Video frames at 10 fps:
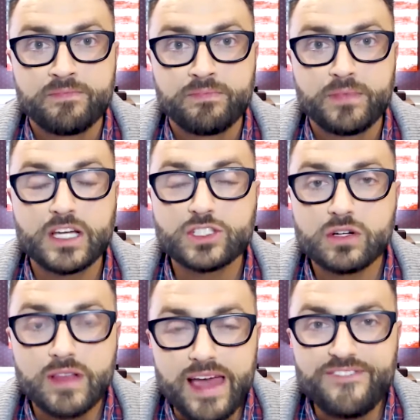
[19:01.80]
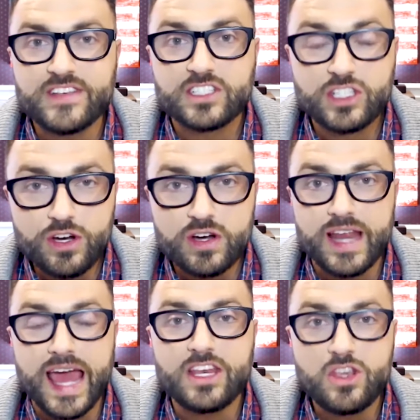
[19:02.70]
Because your life is good
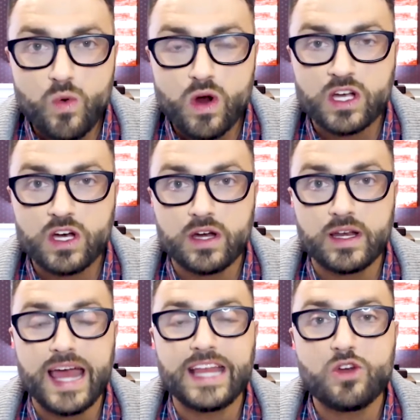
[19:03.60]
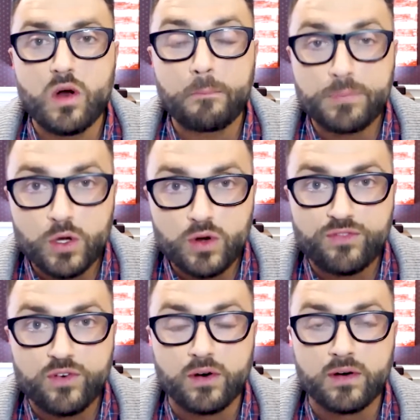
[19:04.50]
and you are
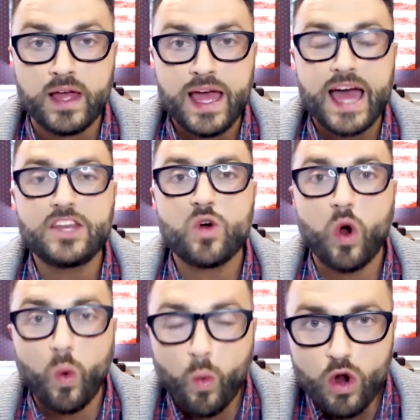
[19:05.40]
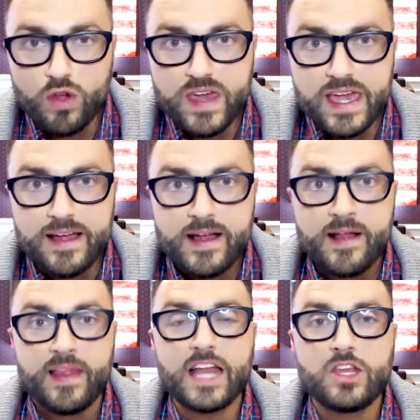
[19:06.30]
beautiful and you are worthy
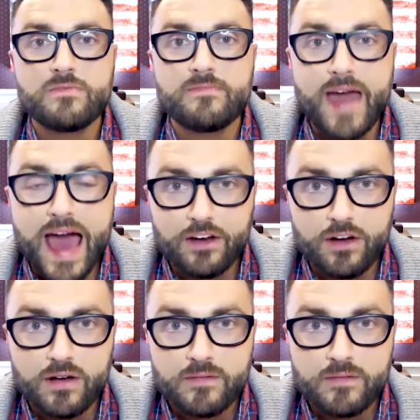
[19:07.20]
and you matter.